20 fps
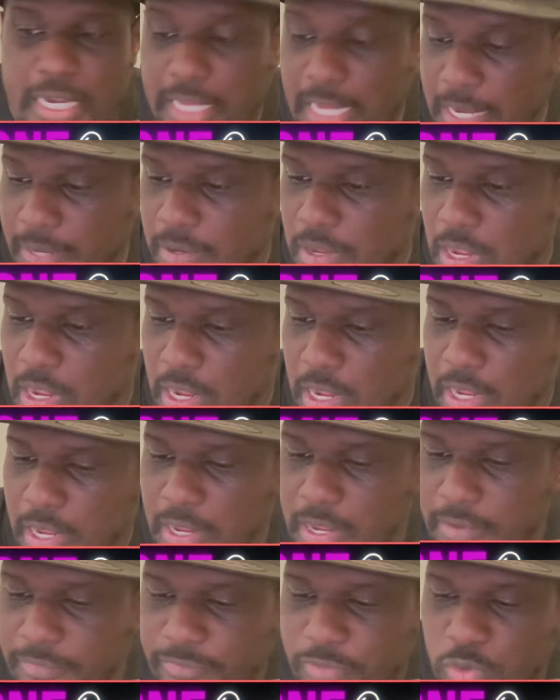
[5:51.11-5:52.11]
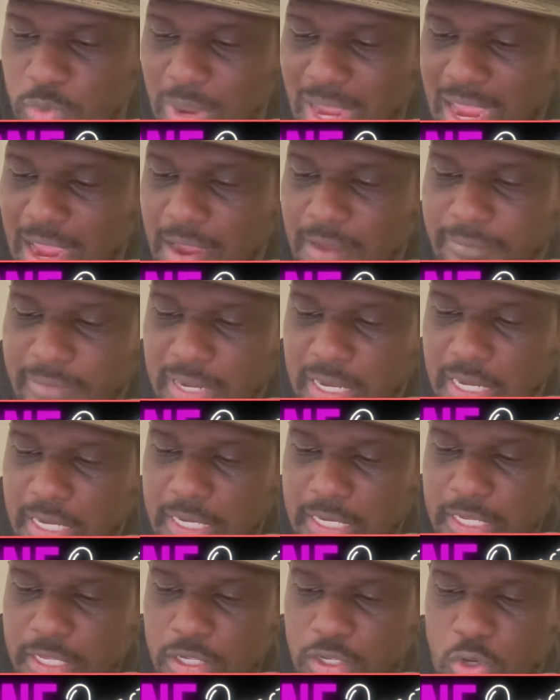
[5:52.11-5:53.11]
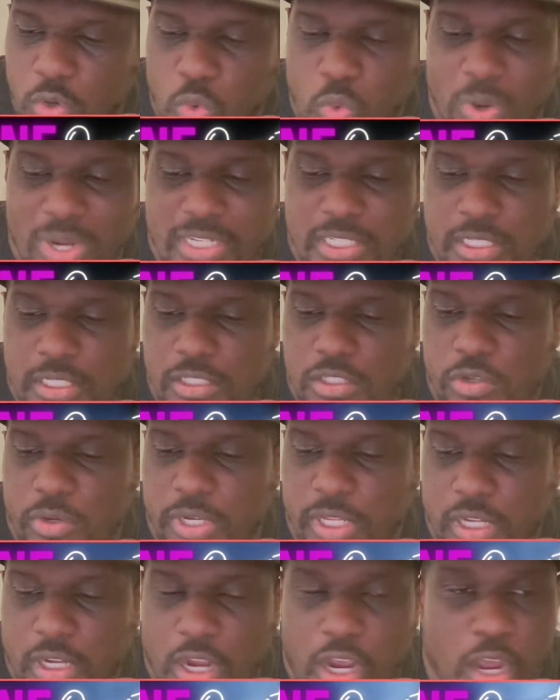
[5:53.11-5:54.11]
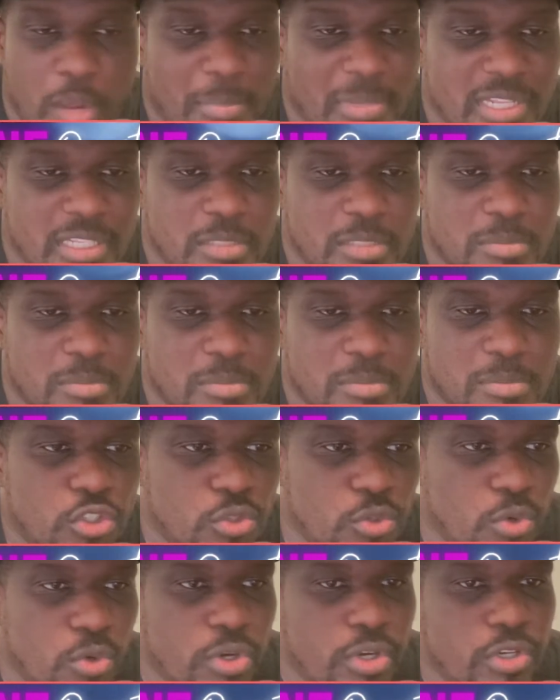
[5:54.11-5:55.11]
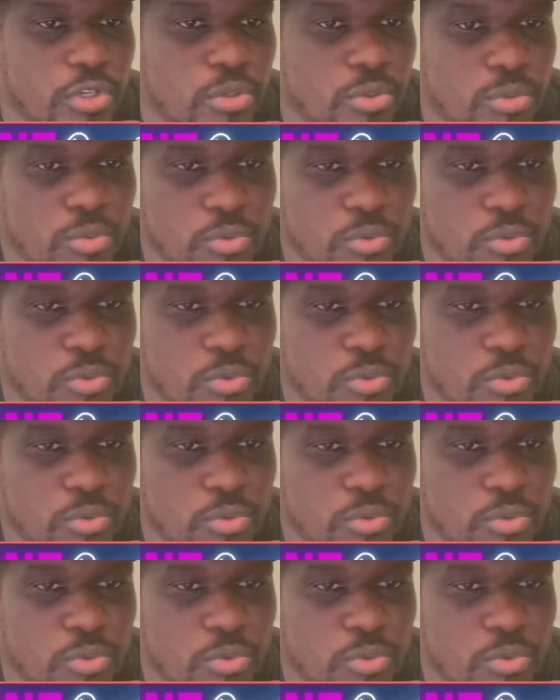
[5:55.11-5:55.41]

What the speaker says: And again, if you have any questions or any comments, make sure